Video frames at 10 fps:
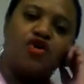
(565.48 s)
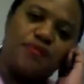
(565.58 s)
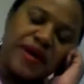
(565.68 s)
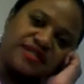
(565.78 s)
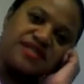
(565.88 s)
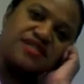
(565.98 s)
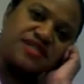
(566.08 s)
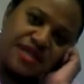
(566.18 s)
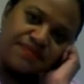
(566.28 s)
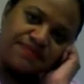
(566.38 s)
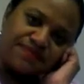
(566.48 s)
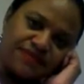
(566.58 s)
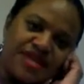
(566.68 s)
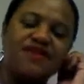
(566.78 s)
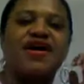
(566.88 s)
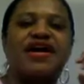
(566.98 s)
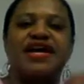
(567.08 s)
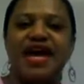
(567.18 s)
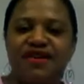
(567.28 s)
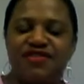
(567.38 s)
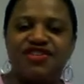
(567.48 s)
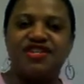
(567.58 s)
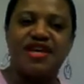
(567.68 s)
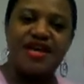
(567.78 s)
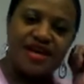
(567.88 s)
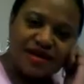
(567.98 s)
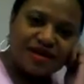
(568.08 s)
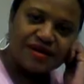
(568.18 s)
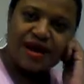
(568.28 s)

go back to sleep. If I gave into the id,